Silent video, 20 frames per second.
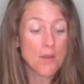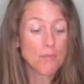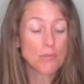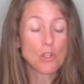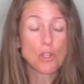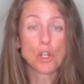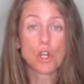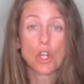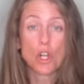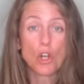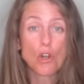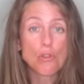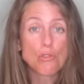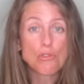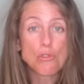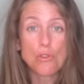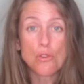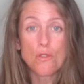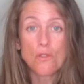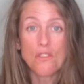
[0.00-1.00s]
your
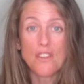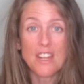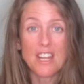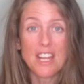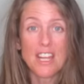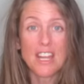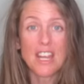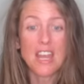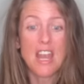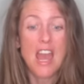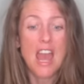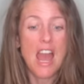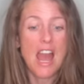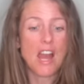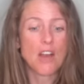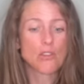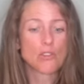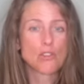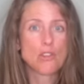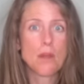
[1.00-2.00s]
clothes are fitting,
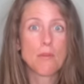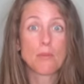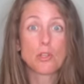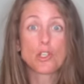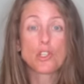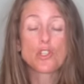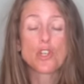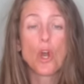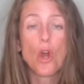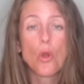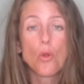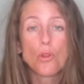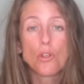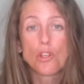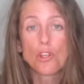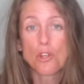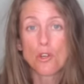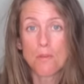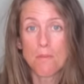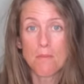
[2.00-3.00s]
how much toner
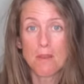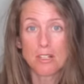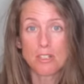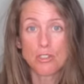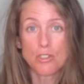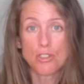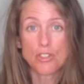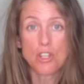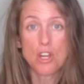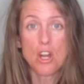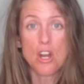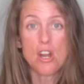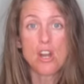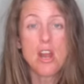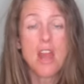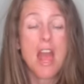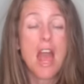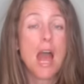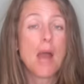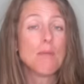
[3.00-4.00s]
your muscles are,
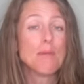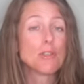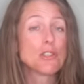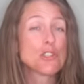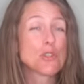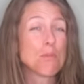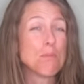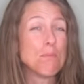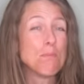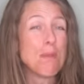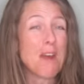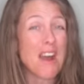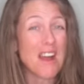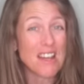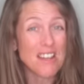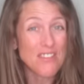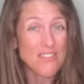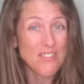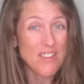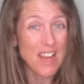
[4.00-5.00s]
how much your
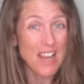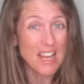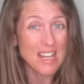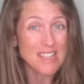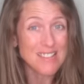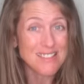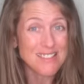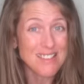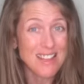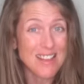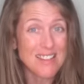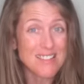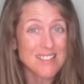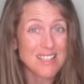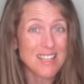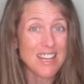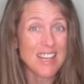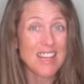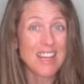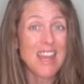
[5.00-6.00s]
body fat is
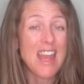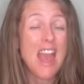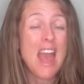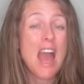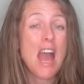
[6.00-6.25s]
lessening,